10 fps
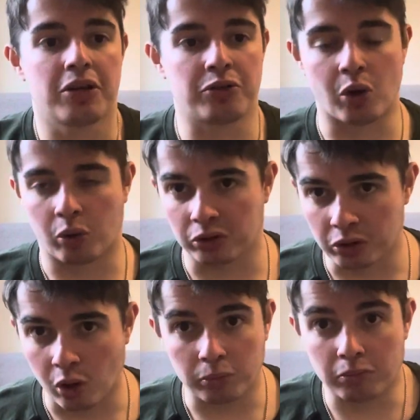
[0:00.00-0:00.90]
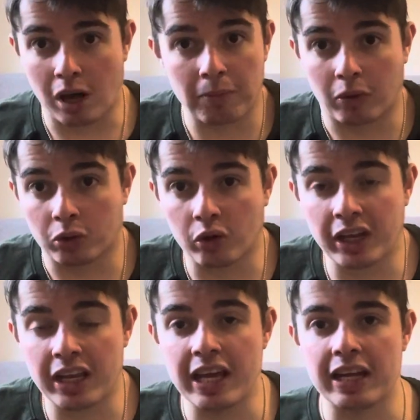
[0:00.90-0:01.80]
I'm not
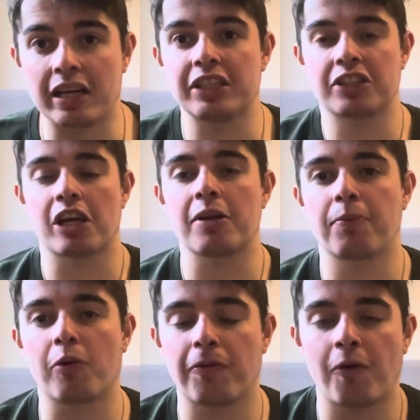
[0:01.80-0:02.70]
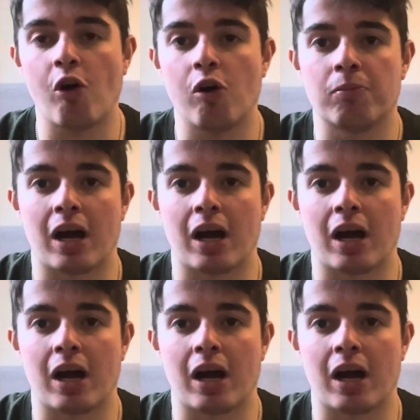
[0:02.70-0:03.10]
knocking it in any shape or form.